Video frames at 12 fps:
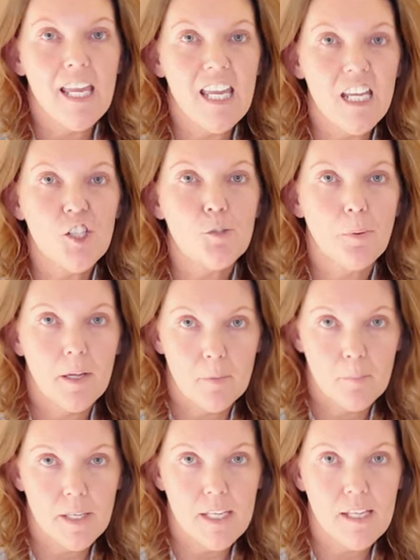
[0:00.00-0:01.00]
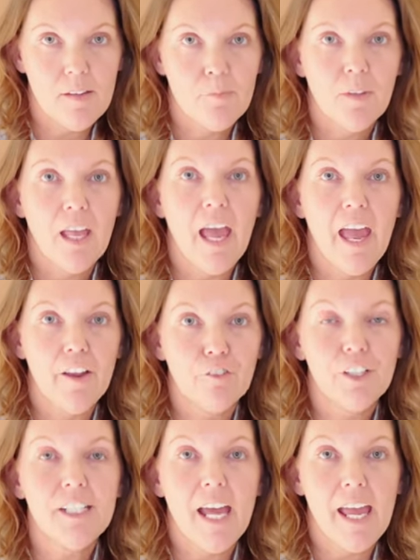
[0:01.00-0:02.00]
each puppy
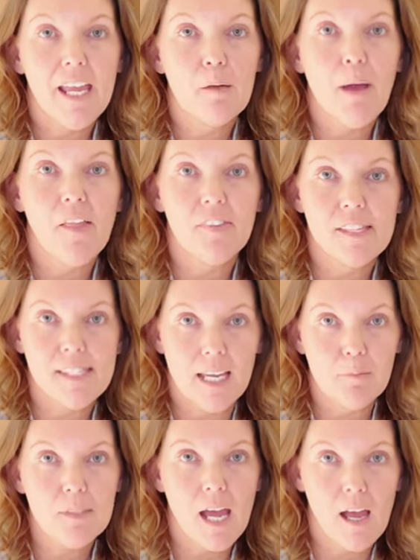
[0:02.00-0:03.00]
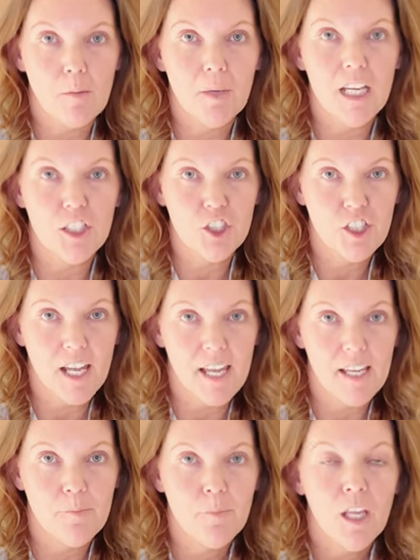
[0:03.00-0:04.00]
every day about the same time each
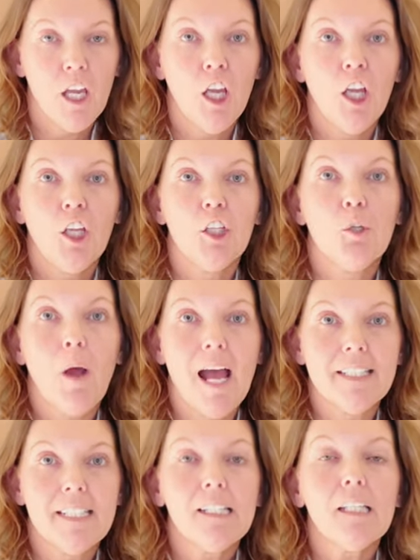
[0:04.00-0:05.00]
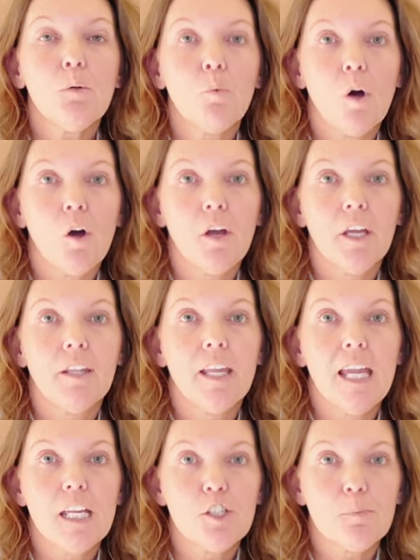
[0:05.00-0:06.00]
day. You ideally want
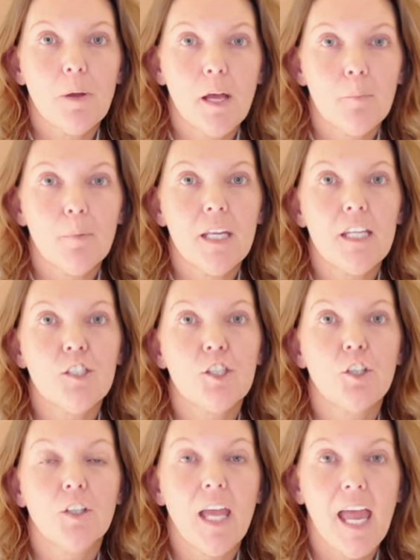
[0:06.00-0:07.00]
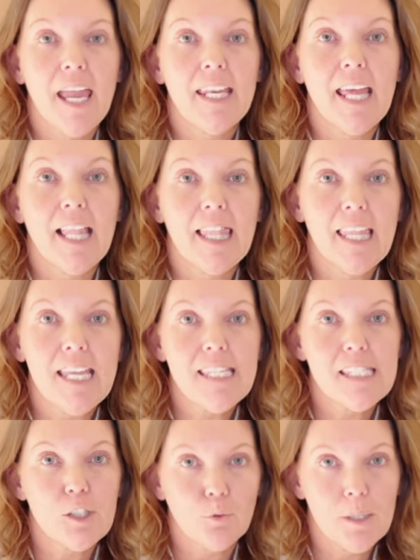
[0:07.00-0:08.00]
each puppy to gain at
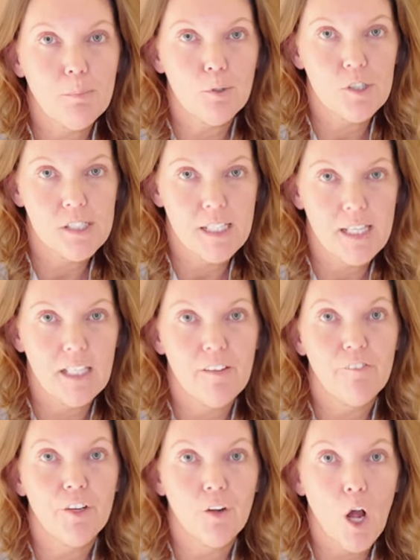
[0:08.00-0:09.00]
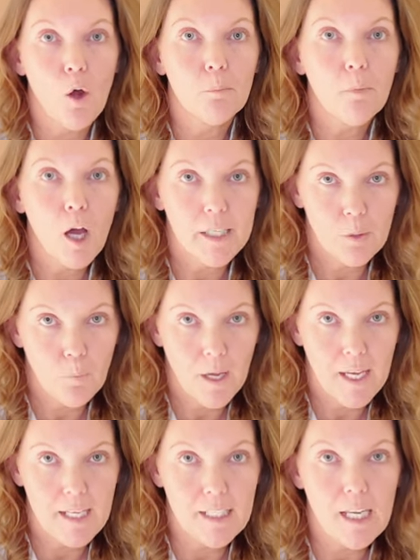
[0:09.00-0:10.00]
least 3% of their own body
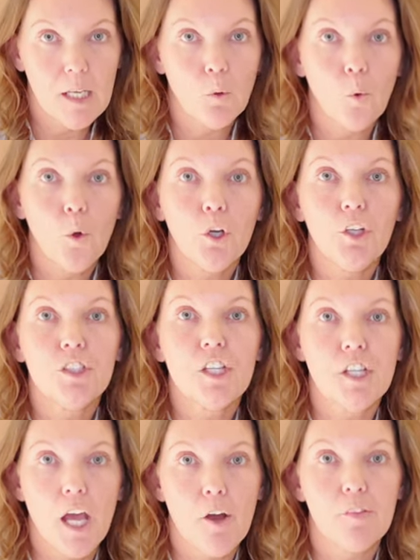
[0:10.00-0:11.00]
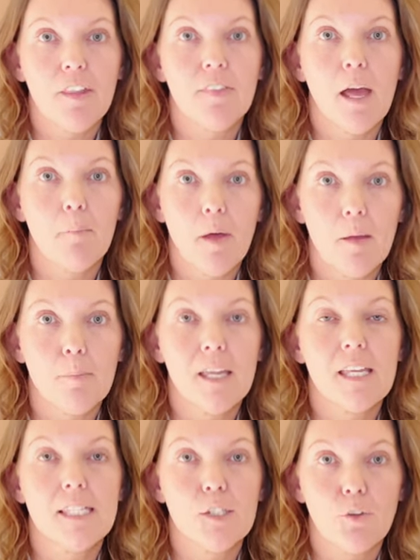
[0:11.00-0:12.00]
weight in order to know that that
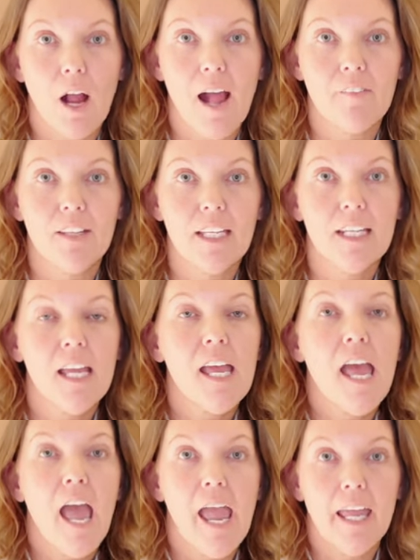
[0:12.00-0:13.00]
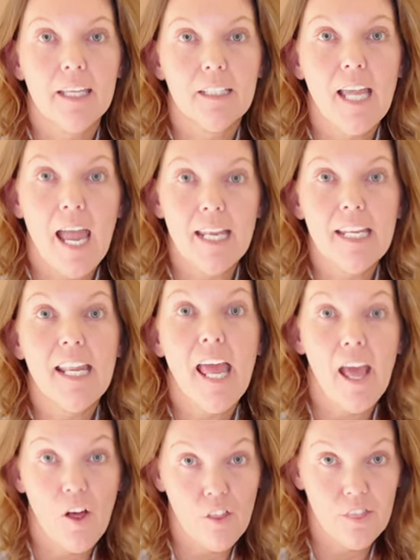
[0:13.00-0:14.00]
puppy is thriving and gaining
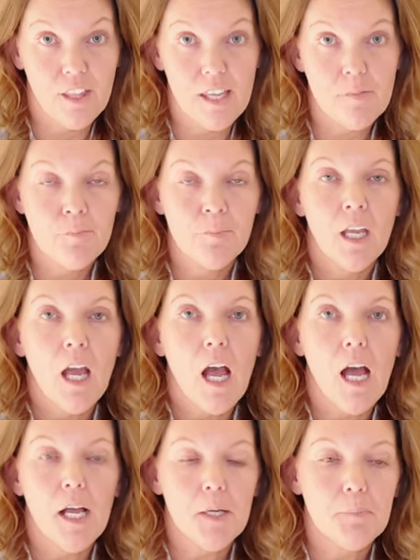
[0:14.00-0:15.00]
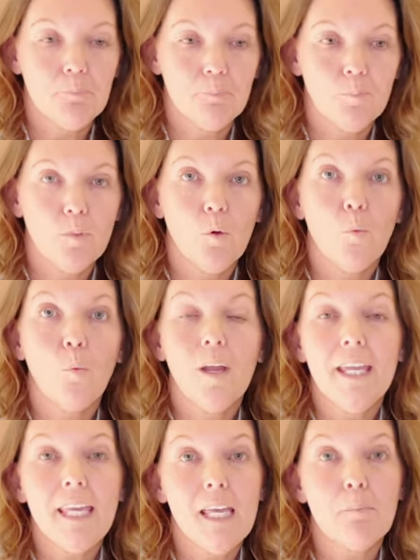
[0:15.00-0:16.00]
healthy. Um,
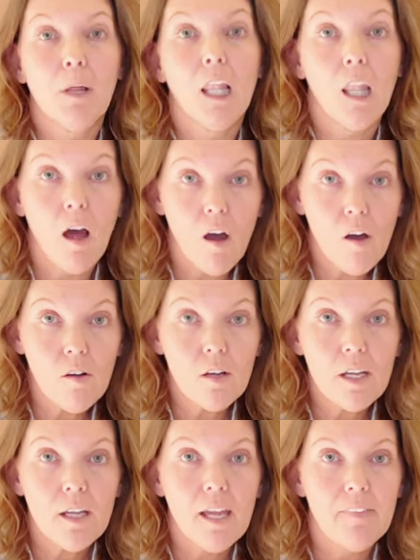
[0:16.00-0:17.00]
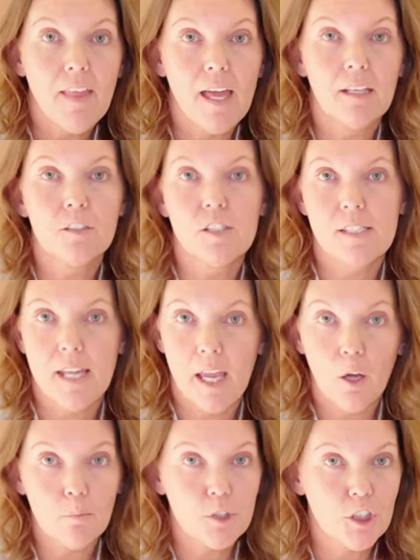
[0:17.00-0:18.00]
we keep a log that just
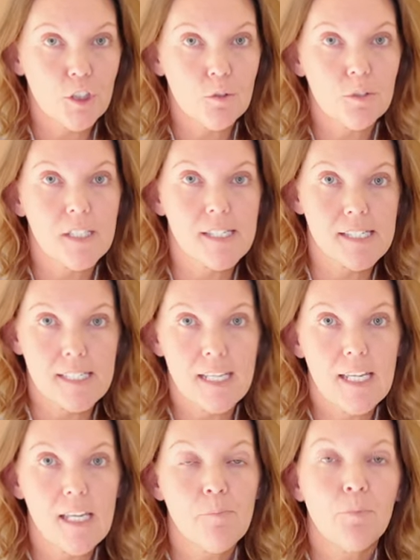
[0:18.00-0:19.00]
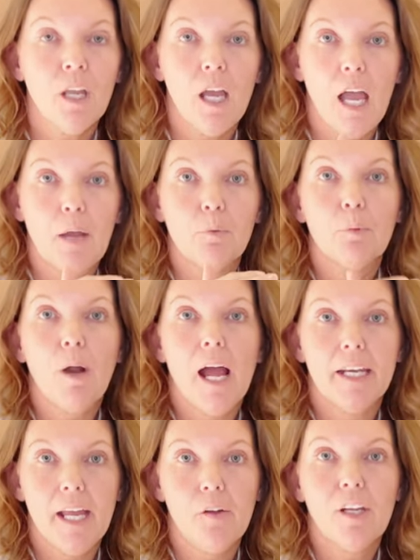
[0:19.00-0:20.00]
helps you to see and we
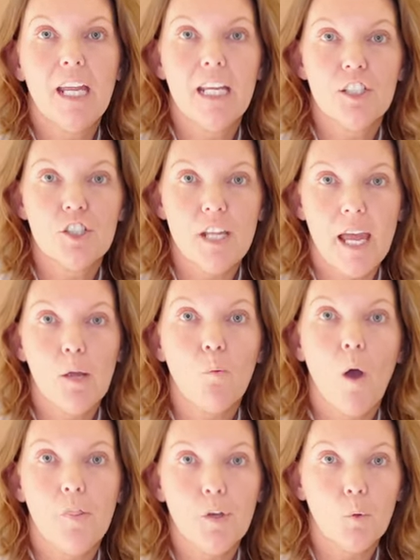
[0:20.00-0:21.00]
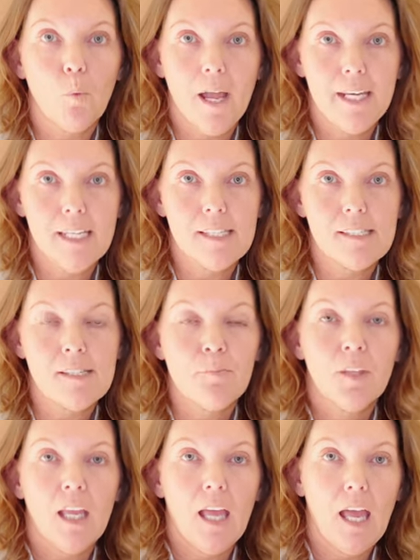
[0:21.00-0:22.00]
write down each day what their weight is
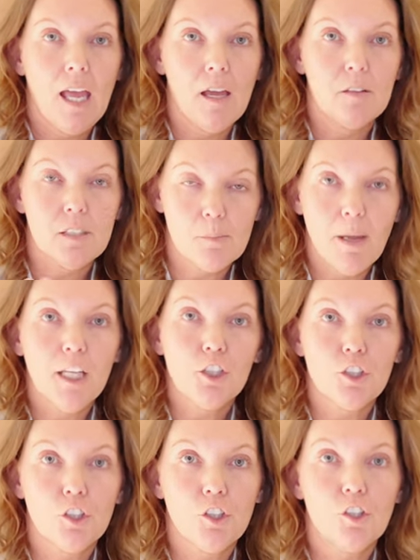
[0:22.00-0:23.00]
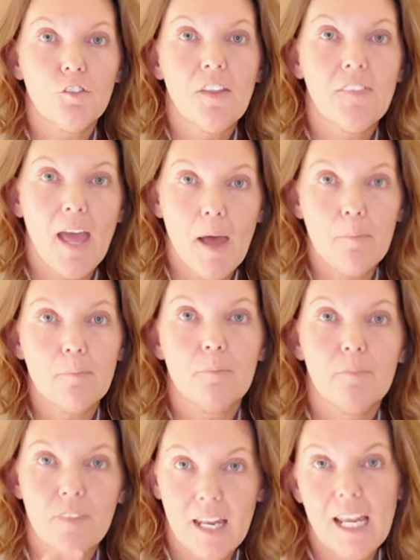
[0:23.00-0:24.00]
uh, to make sure that, that
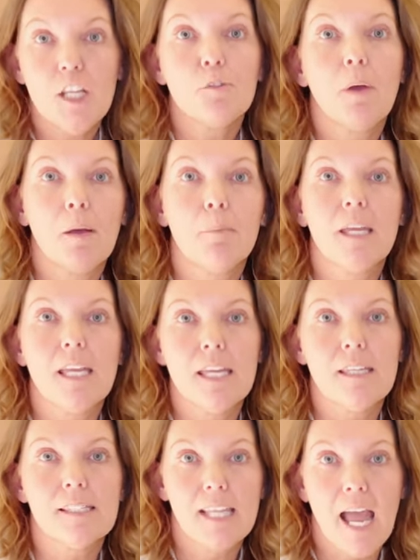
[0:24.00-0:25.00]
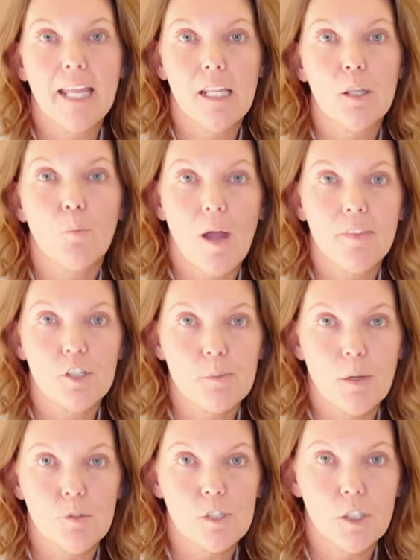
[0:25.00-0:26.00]
that each puppy is gaining the way they're
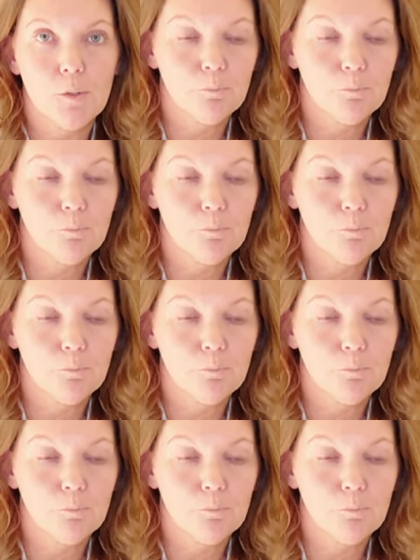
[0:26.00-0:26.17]
supposed to